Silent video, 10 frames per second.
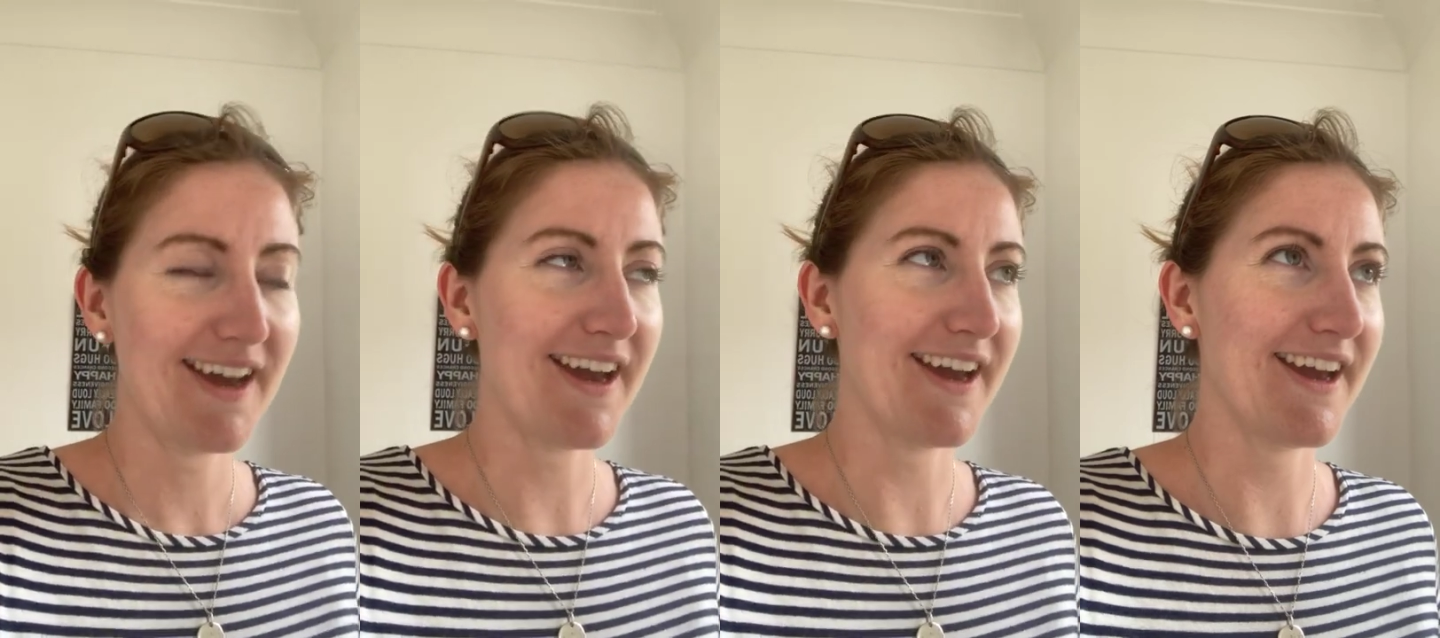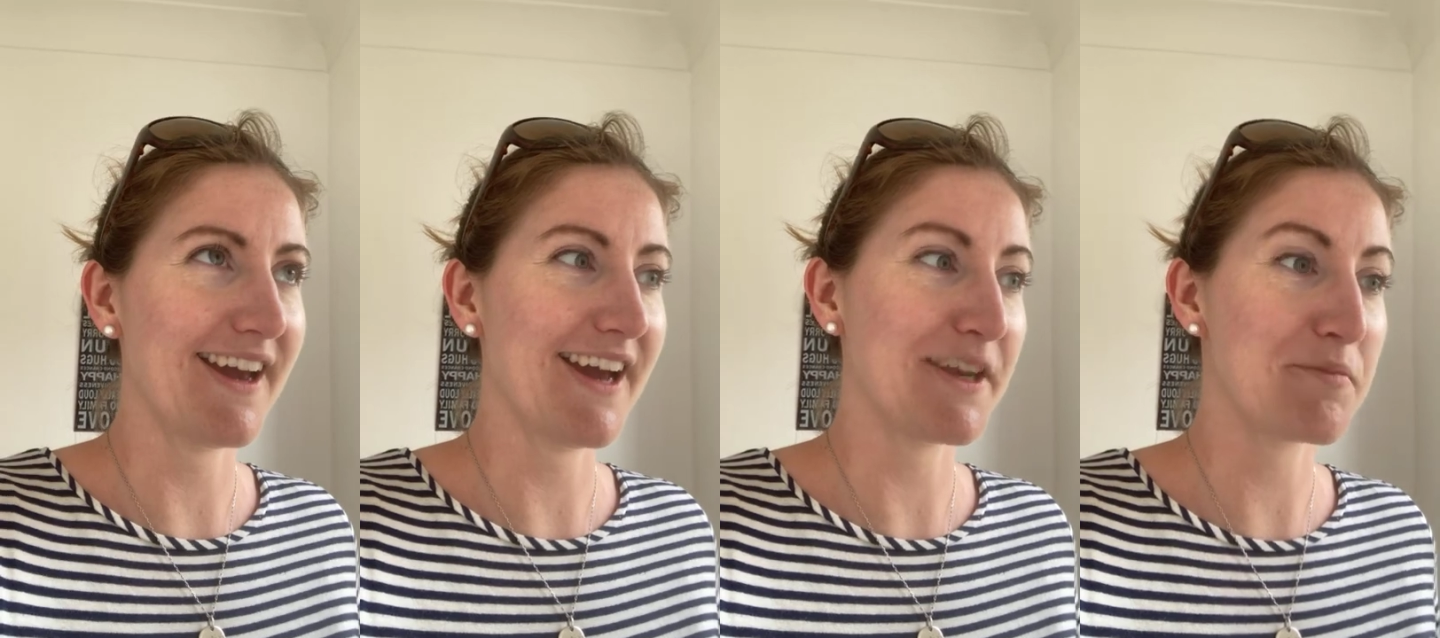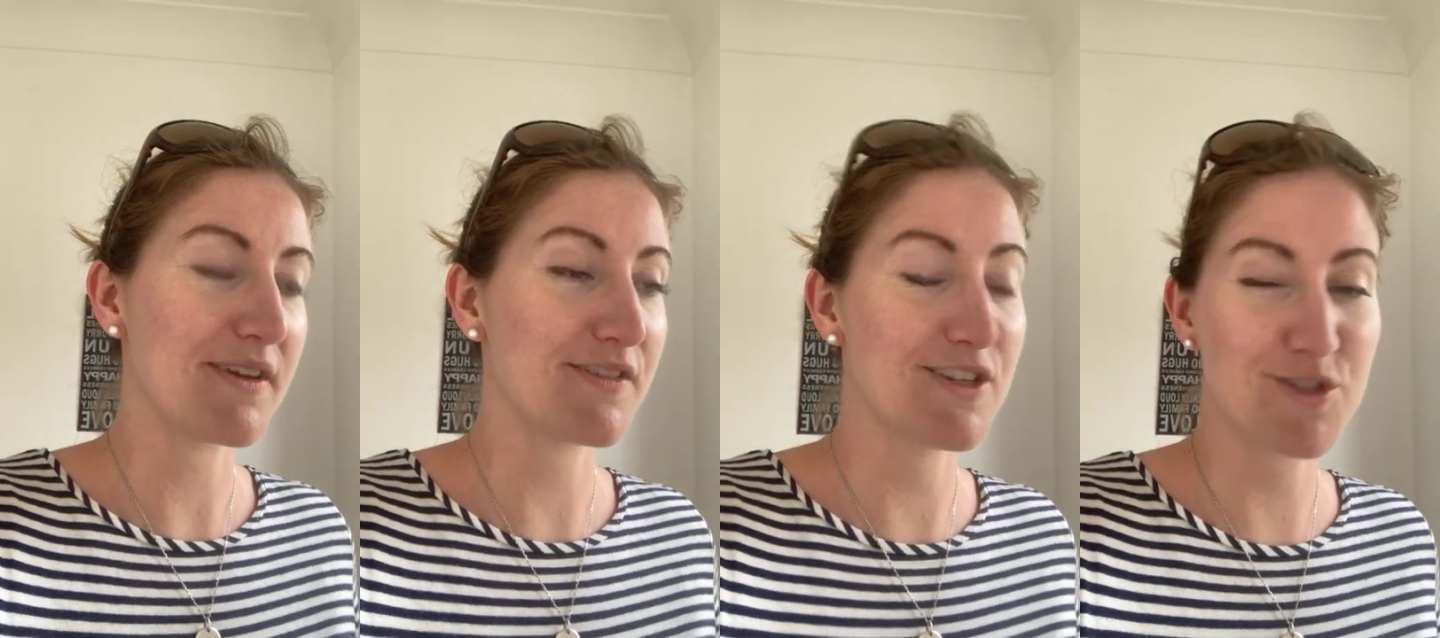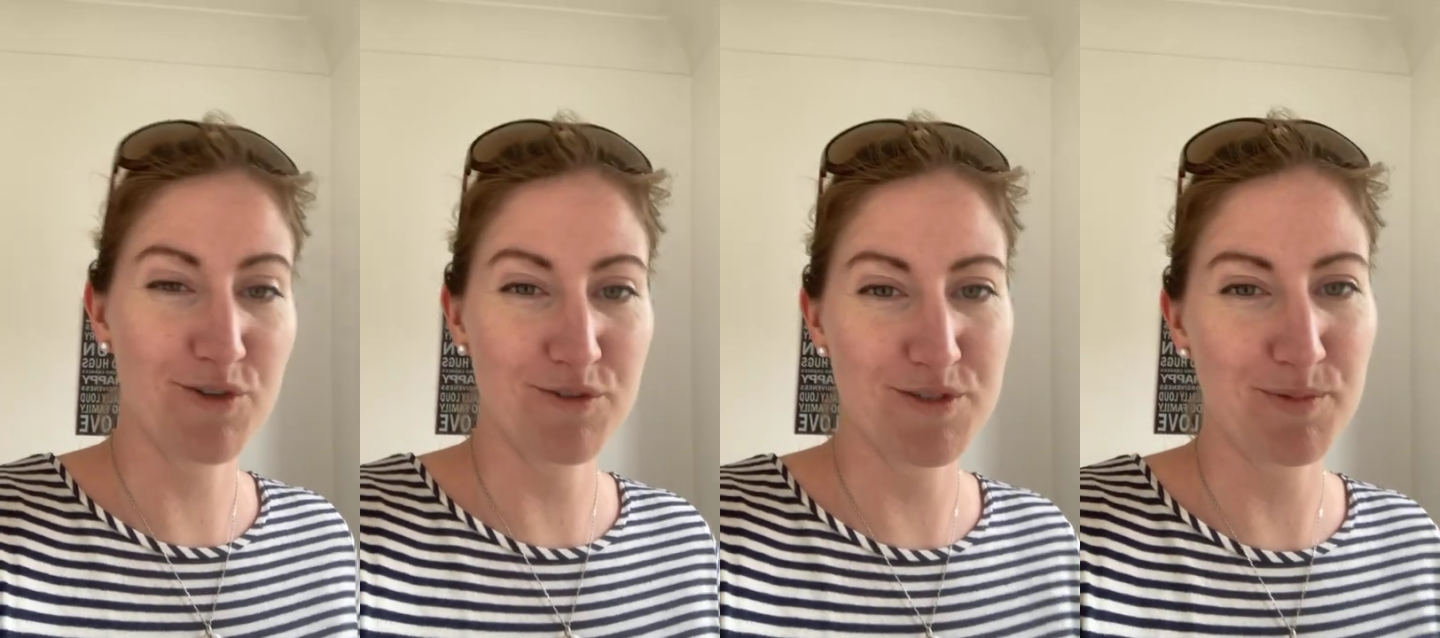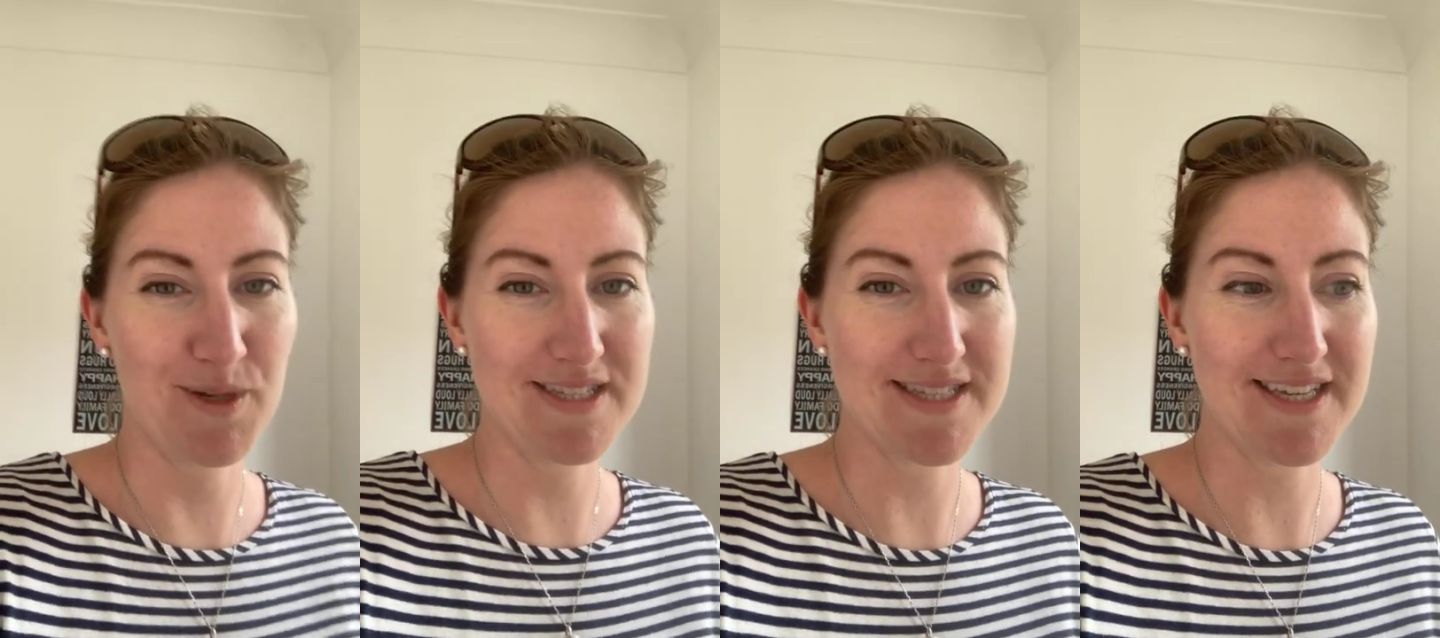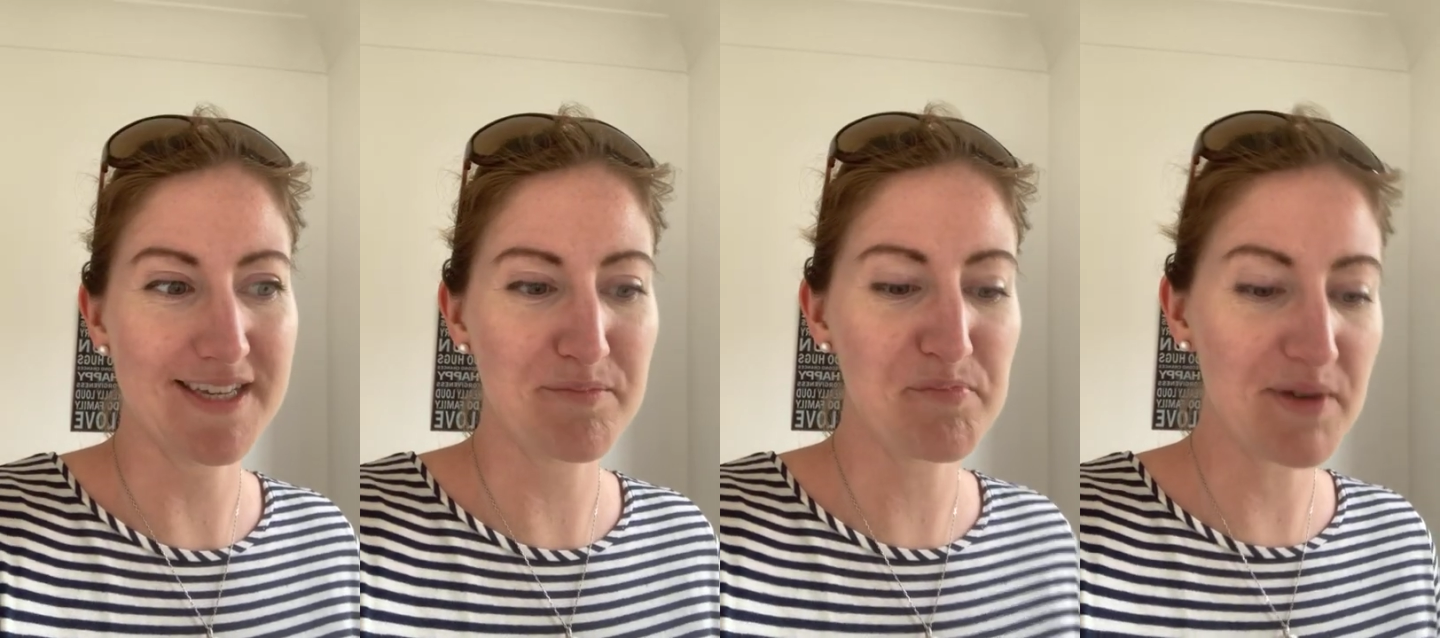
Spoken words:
and a bit of an insurance policy.